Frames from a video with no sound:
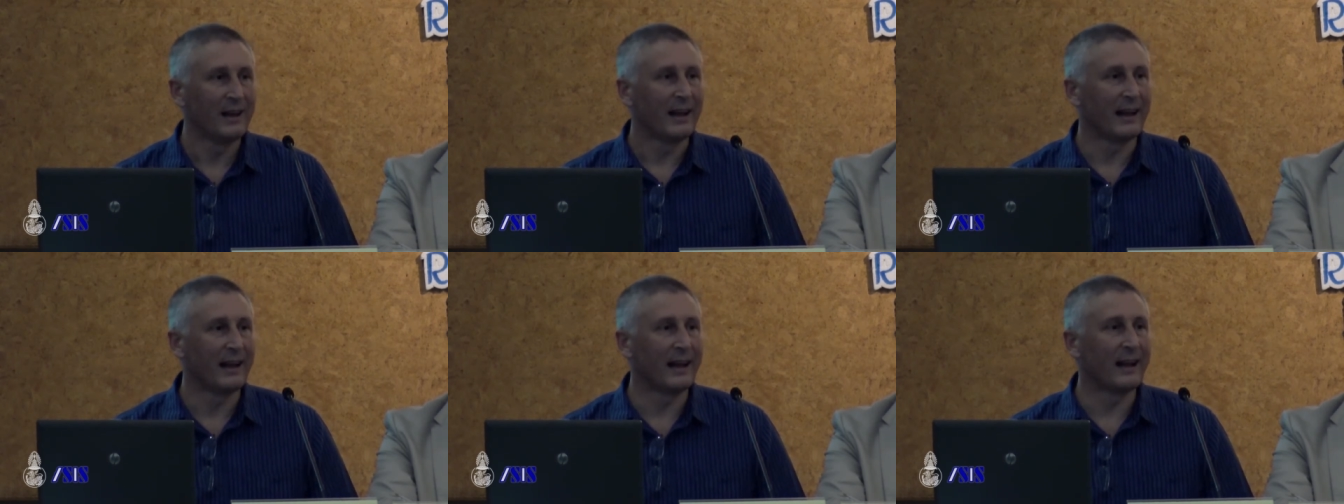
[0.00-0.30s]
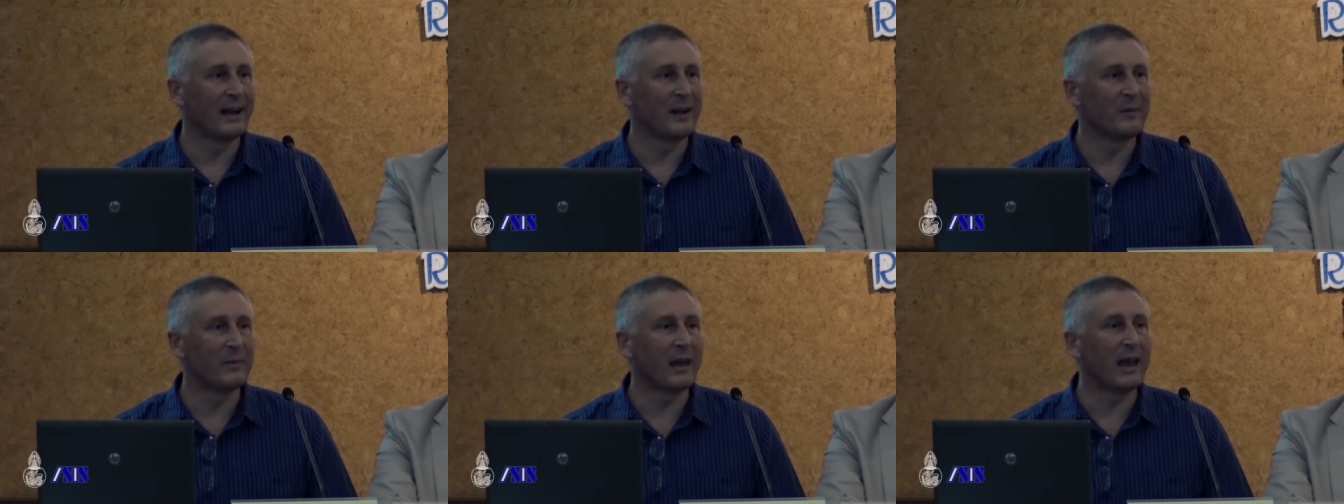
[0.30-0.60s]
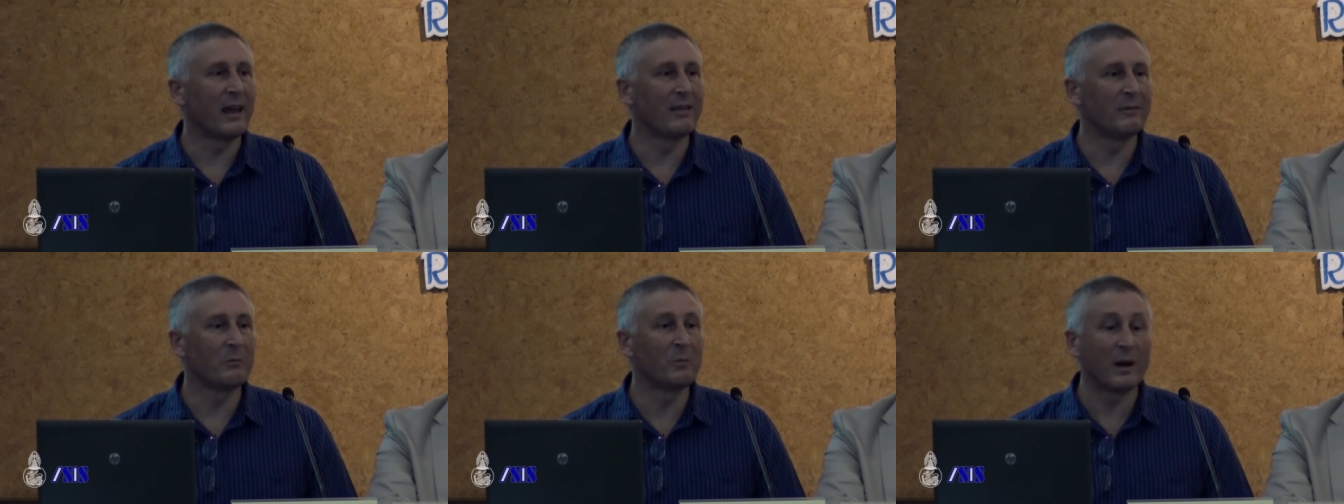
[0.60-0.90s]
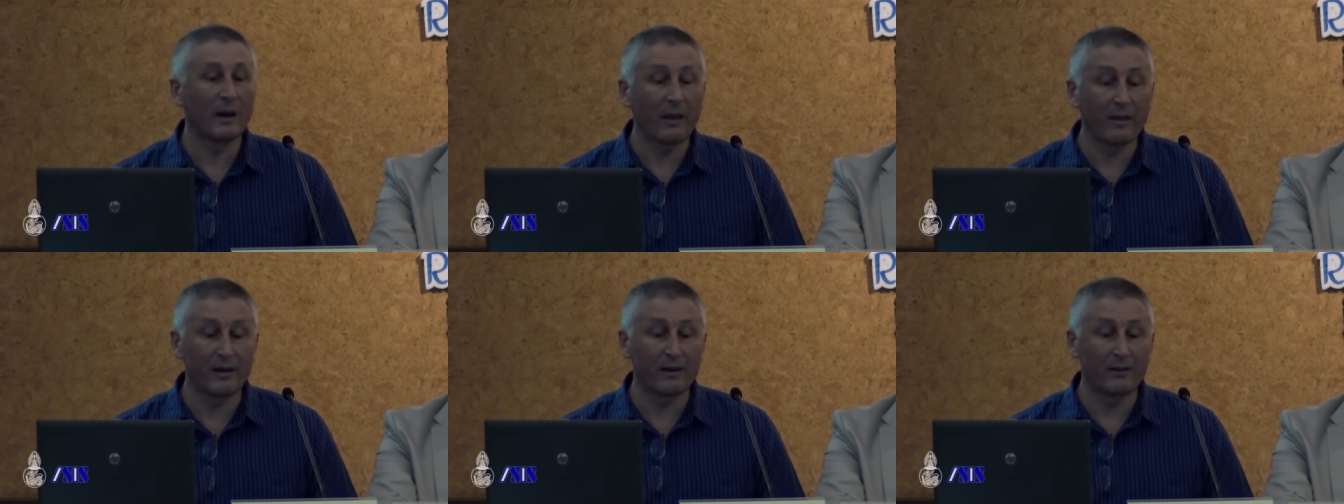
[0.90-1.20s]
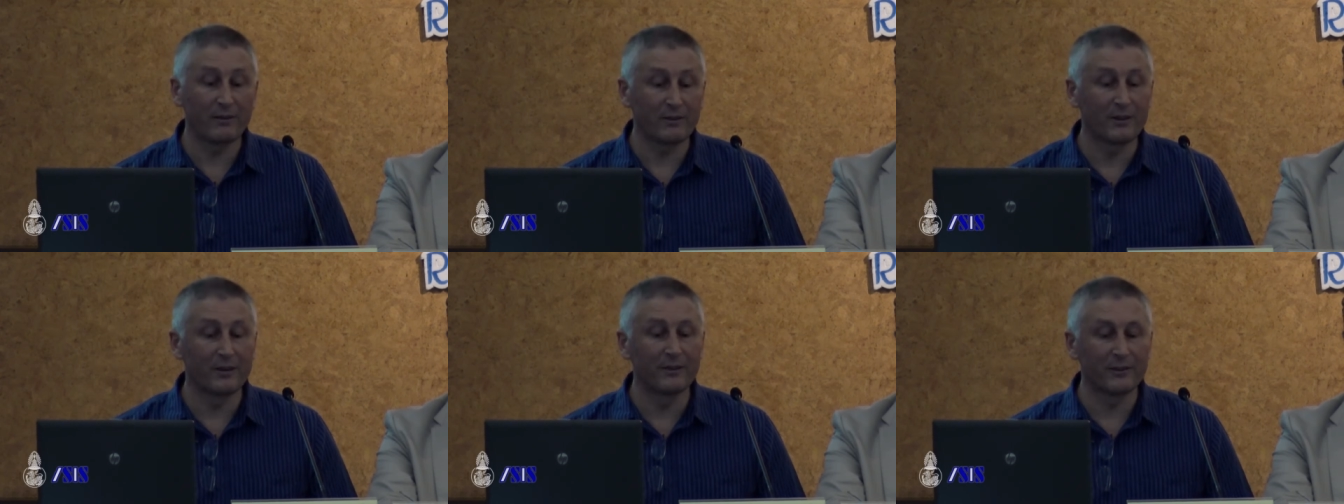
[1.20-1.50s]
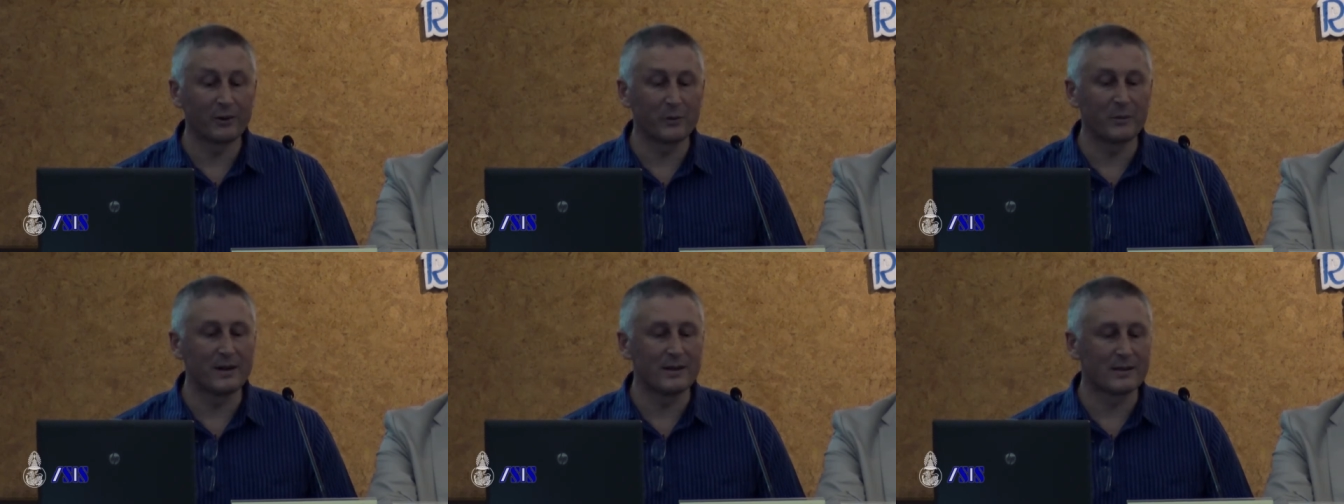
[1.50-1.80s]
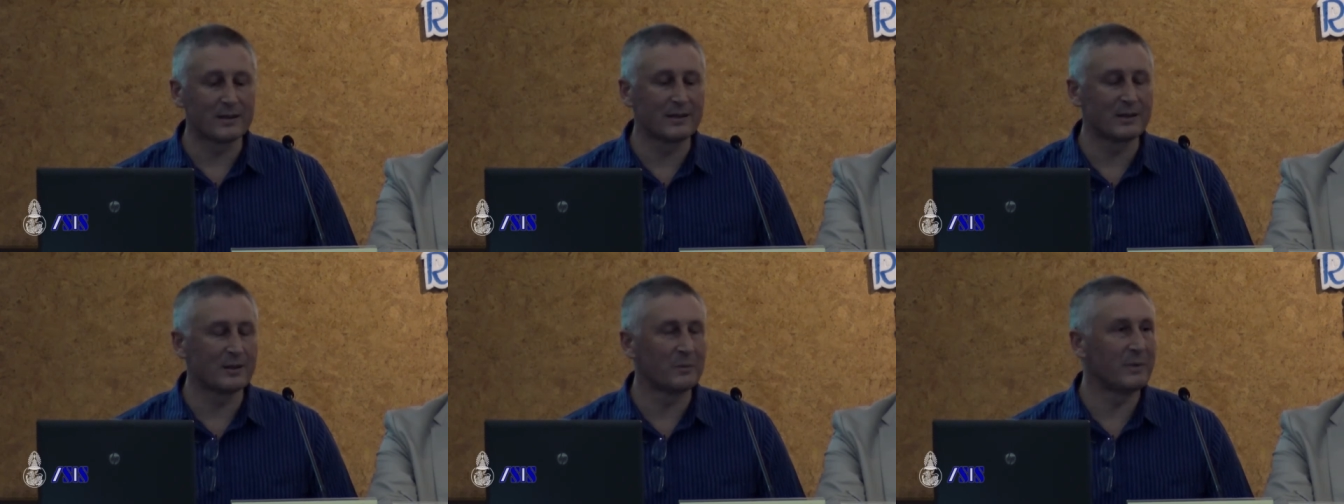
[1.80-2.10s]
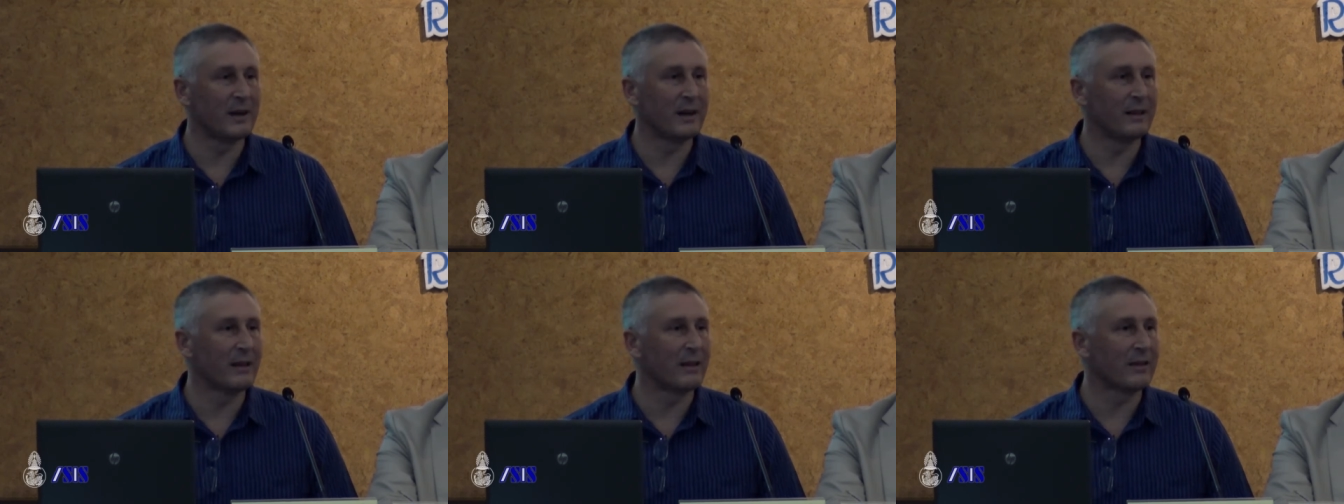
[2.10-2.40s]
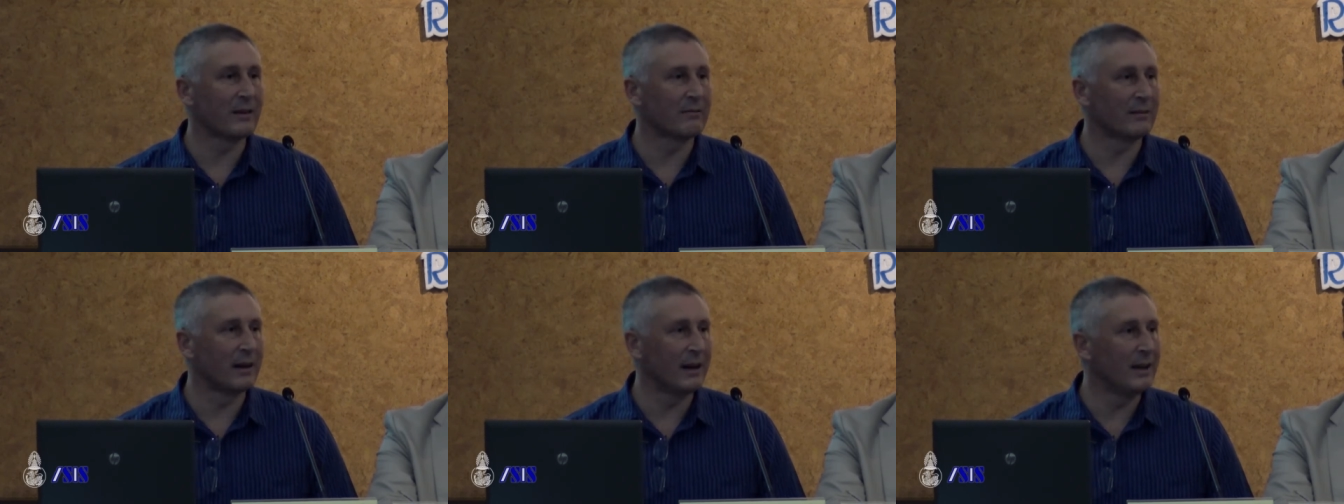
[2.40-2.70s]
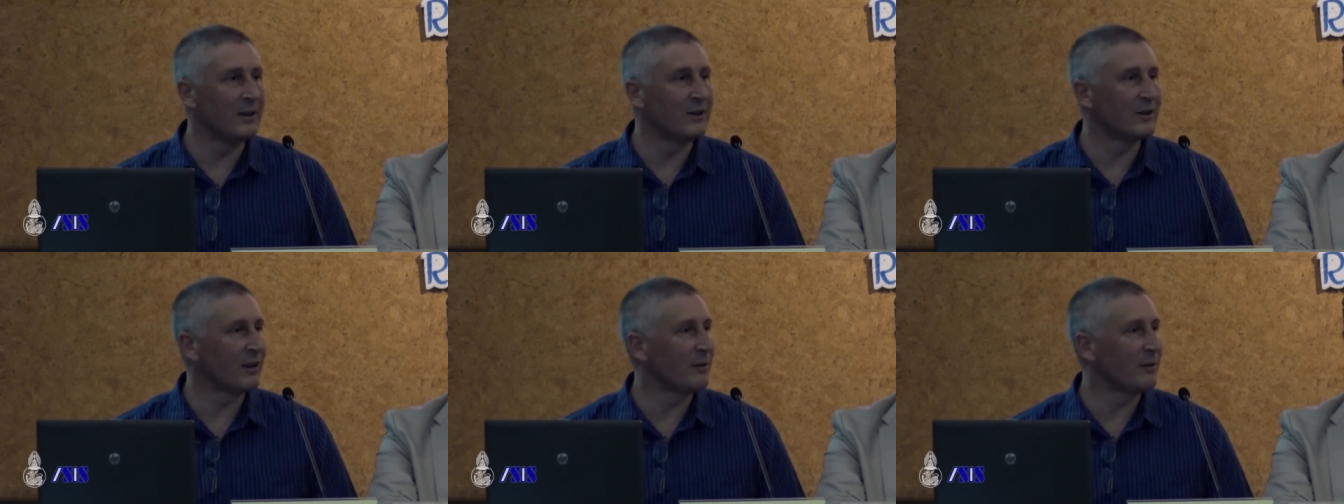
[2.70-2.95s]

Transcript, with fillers: And one of those consequences has been that the Rohingya